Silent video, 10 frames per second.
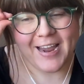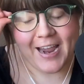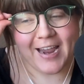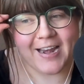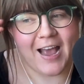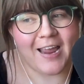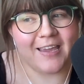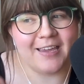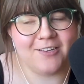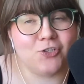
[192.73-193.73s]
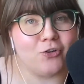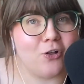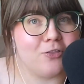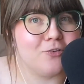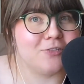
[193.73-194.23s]
And I can journal
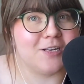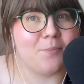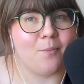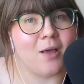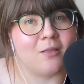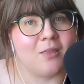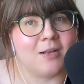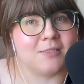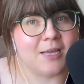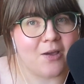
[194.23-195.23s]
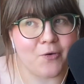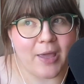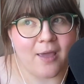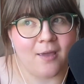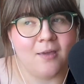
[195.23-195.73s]
on those in a month and say,
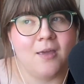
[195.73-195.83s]
okay,